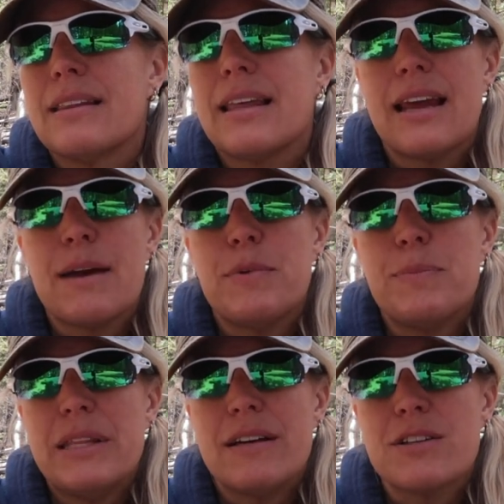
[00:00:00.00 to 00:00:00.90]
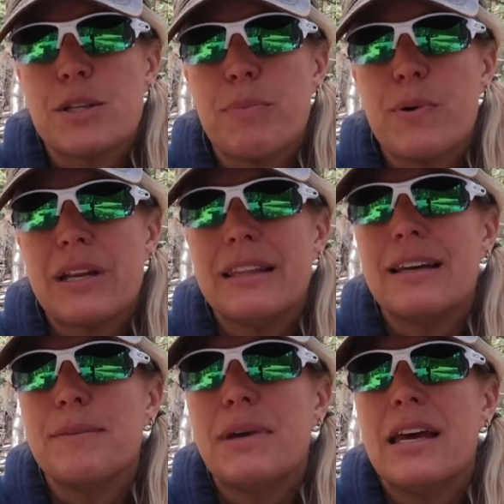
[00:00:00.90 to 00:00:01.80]
that I will be there supporting
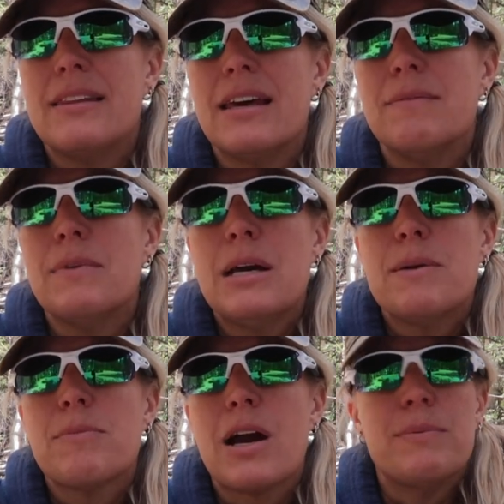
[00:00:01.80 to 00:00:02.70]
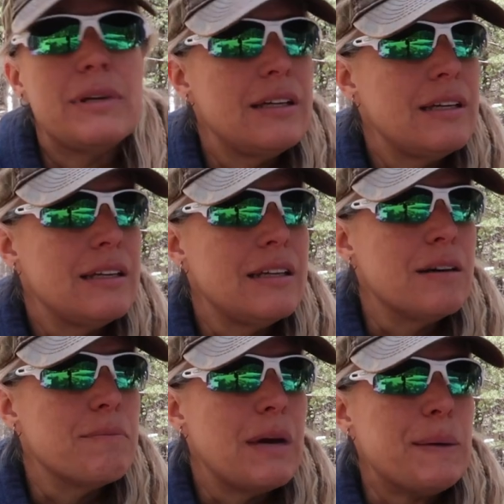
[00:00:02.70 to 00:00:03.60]
them, and then probably, you
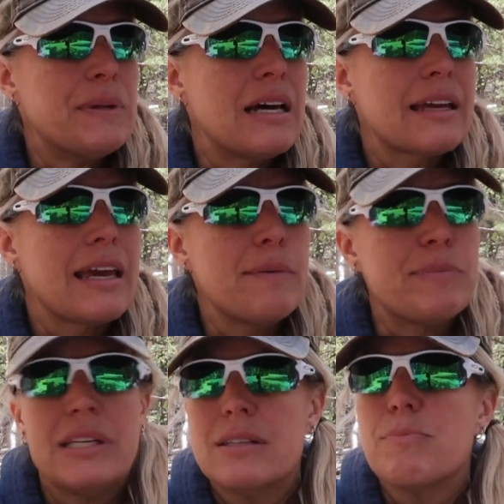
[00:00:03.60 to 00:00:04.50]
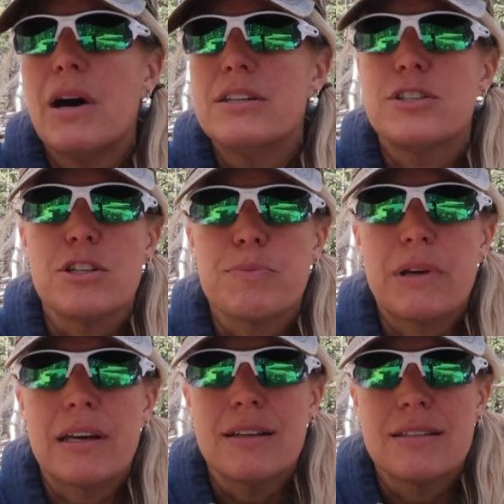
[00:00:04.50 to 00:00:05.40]
know, maybe not camping as much just
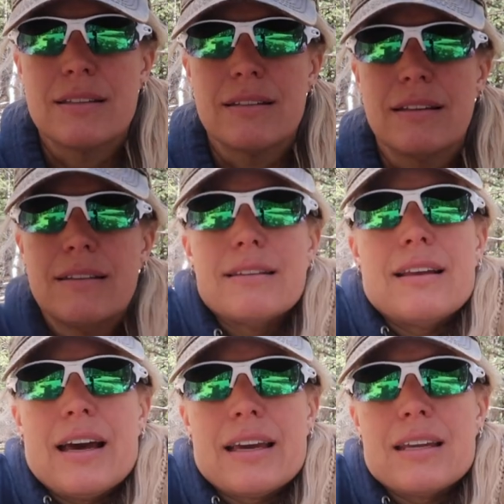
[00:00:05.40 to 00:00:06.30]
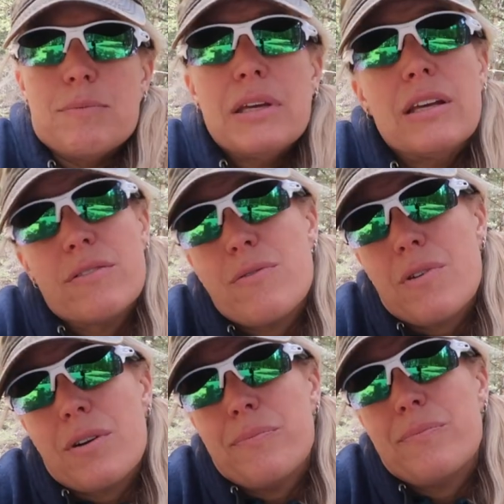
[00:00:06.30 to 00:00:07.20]
because I got to be there
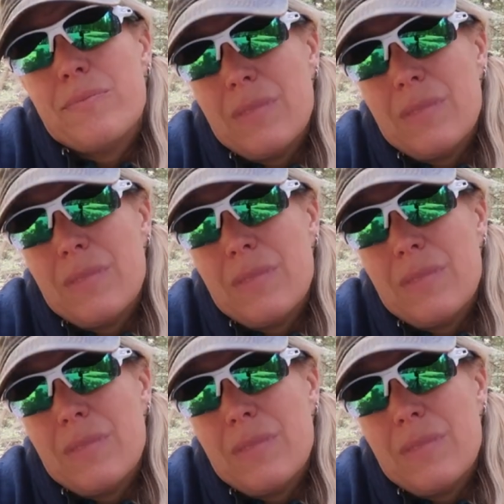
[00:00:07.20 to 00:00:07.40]
for them.